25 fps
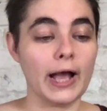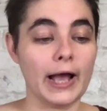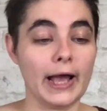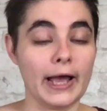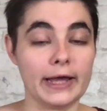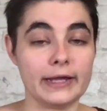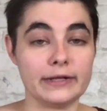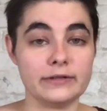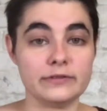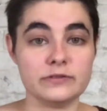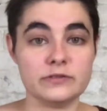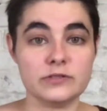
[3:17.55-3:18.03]

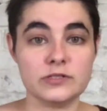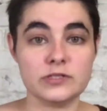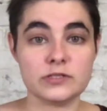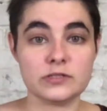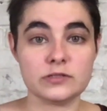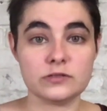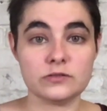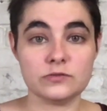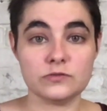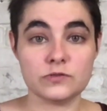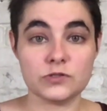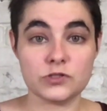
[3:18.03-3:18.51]
And
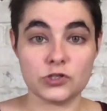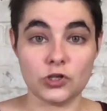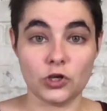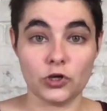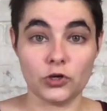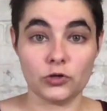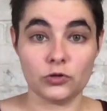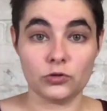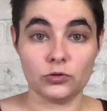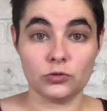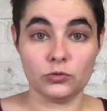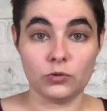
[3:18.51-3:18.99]

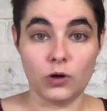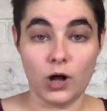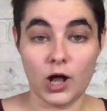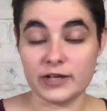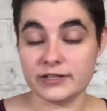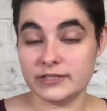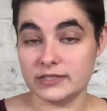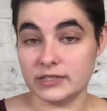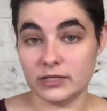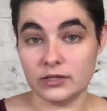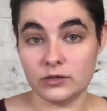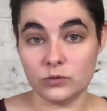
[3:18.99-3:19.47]
so I
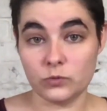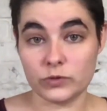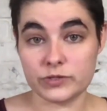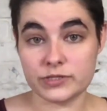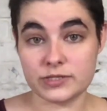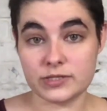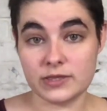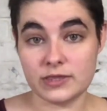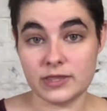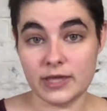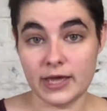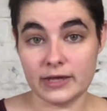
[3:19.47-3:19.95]
said it
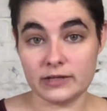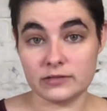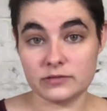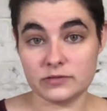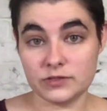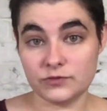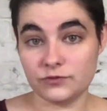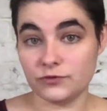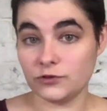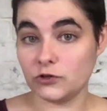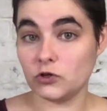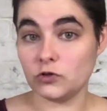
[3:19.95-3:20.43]
wasn't that
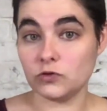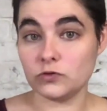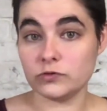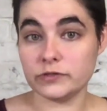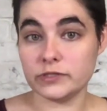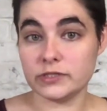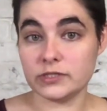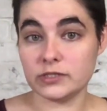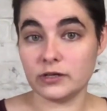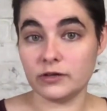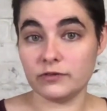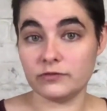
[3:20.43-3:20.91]

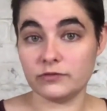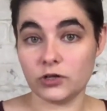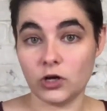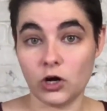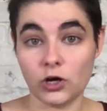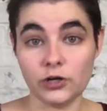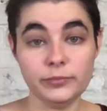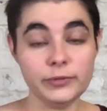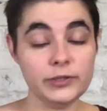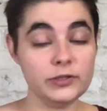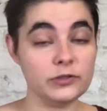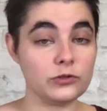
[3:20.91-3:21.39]
difficult of a
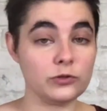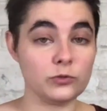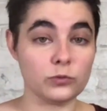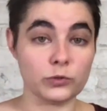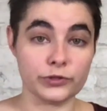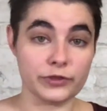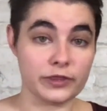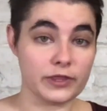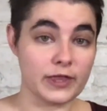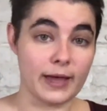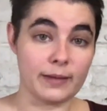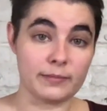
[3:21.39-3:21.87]
garment. There
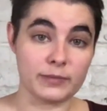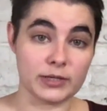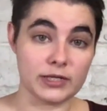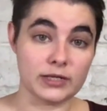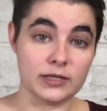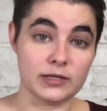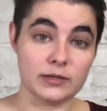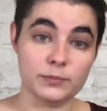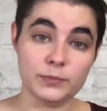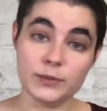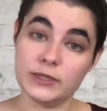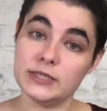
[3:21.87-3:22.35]
weren't that
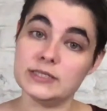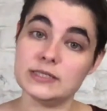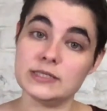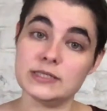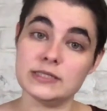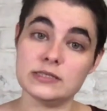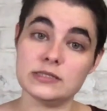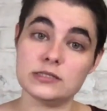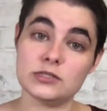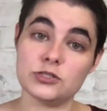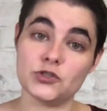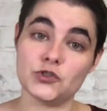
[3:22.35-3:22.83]
many
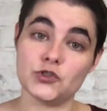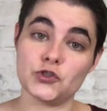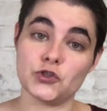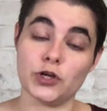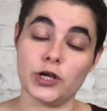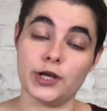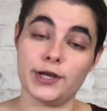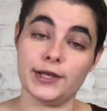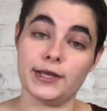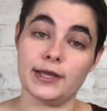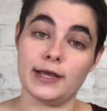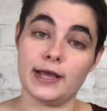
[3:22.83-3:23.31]
pieces to
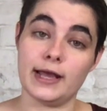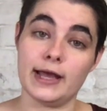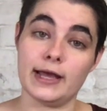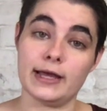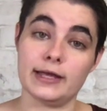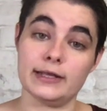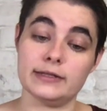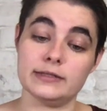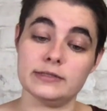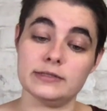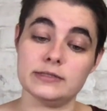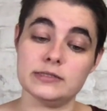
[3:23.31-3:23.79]
try
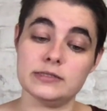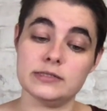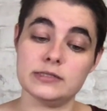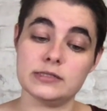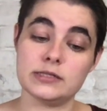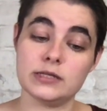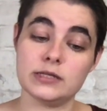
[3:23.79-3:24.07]
and